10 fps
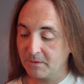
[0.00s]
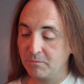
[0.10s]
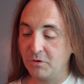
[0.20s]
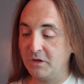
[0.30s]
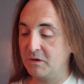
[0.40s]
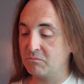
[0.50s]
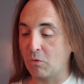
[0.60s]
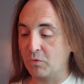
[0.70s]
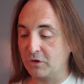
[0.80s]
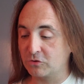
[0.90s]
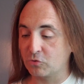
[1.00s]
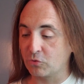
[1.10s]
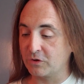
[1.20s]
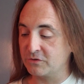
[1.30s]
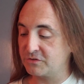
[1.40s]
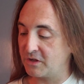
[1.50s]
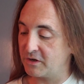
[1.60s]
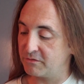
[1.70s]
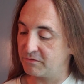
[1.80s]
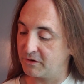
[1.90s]
Played a weird chord instead
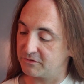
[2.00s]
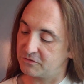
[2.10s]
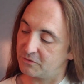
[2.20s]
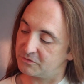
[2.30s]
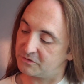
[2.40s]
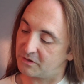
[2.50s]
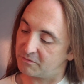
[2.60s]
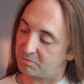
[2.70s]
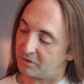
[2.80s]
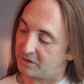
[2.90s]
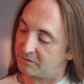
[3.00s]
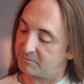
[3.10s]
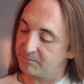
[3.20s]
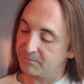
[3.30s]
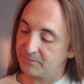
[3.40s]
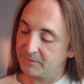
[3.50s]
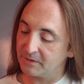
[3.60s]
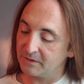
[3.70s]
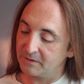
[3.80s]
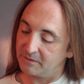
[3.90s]
of, so instead of playing,
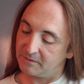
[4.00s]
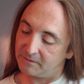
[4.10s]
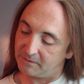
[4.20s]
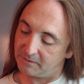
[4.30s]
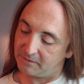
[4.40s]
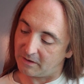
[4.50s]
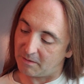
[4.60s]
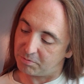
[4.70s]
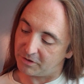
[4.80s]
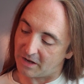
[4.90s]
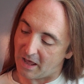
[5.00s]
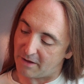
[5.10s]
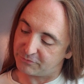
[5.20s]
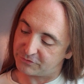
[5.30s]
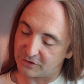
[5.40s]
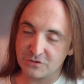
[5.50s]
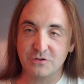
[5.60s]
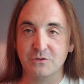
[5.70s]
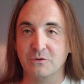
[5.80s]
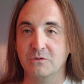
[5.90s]
I played F
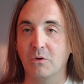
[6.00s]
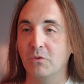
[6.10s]
sus2.